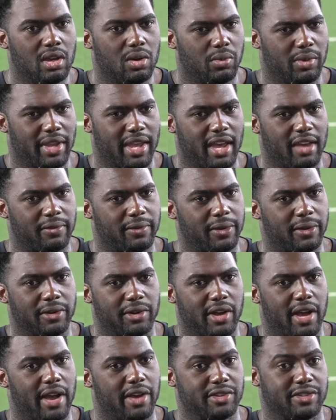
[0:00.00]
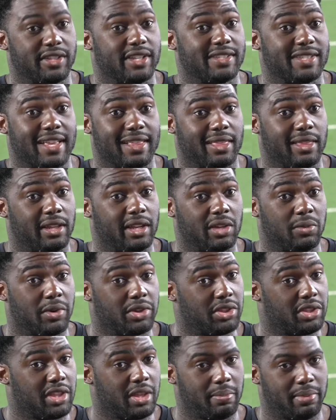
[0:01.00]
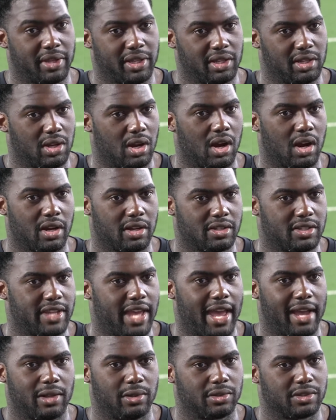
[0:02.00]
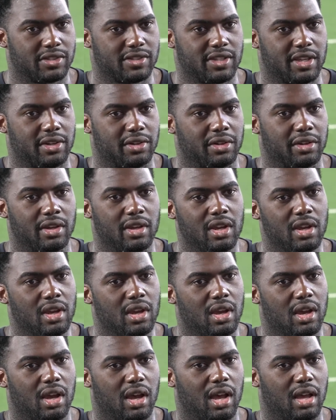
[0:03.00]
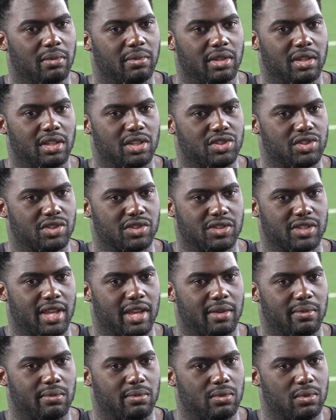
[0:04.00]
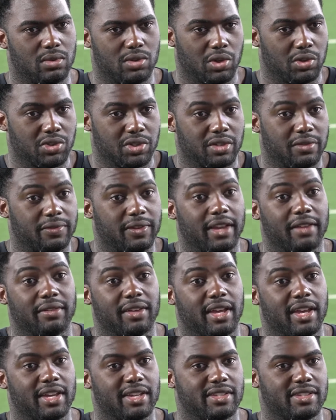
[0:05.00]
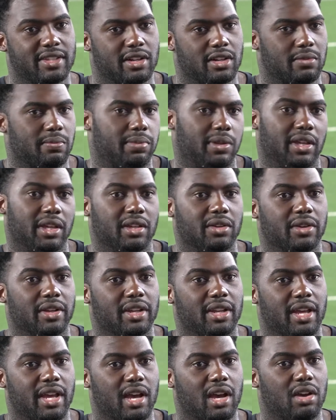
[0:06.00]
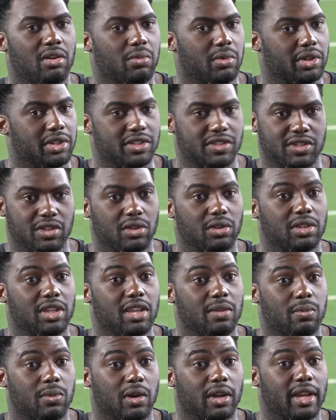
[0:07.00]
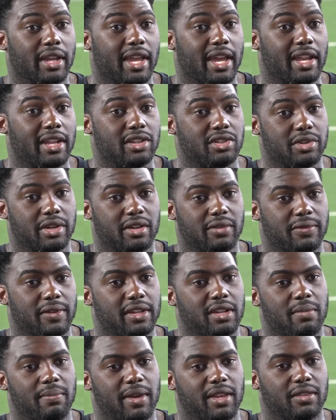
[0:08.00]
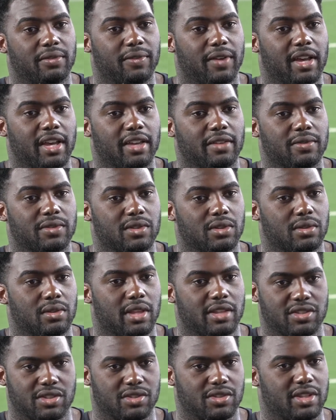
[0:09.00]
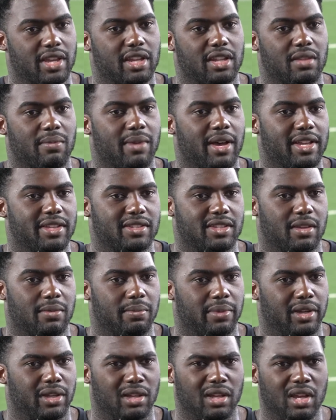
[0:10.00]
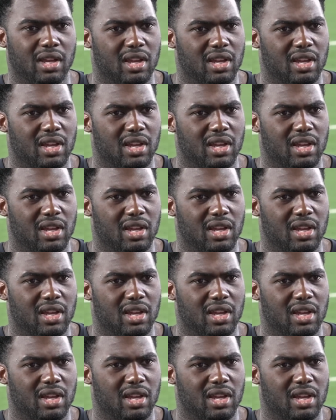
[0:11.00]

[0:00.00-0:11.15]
we have here at Ohio State's athletic, whether they play guard, tackle, or center. I mean, it's just that those are the five guys that are playing right now. We're going to still keep working at it, try to find the best five. So that's just kind of the mindset. But